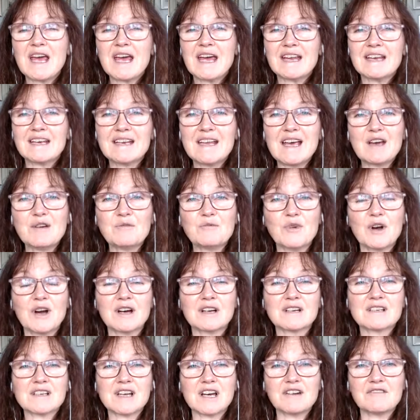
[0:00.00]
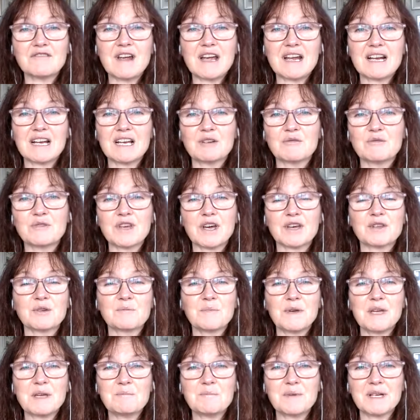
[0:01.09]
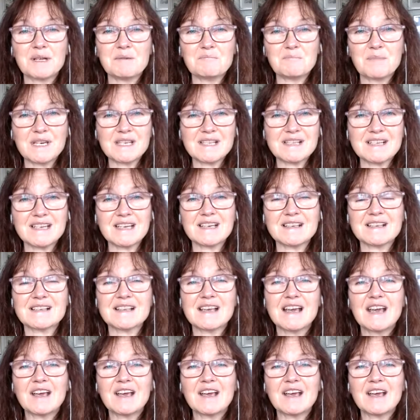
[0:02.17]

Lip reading: network directly with other people in business,